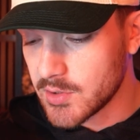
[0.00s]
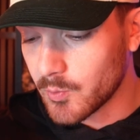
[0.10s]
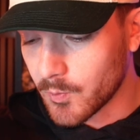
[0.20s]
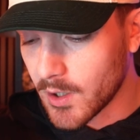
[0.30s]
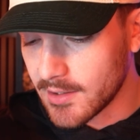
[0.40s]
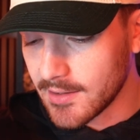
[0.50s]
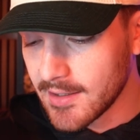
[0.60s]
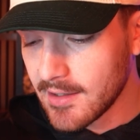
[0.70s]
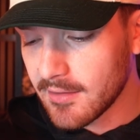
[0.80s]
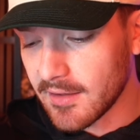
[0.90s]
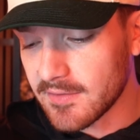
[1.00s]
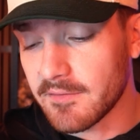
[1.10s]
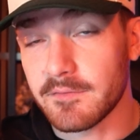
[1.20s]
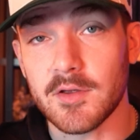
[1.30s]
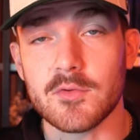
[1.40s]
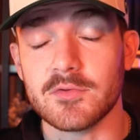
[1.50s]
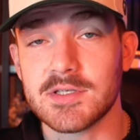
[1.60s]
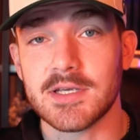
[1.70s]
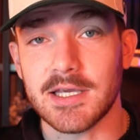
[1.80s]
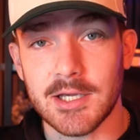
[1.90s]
You, 1, think that views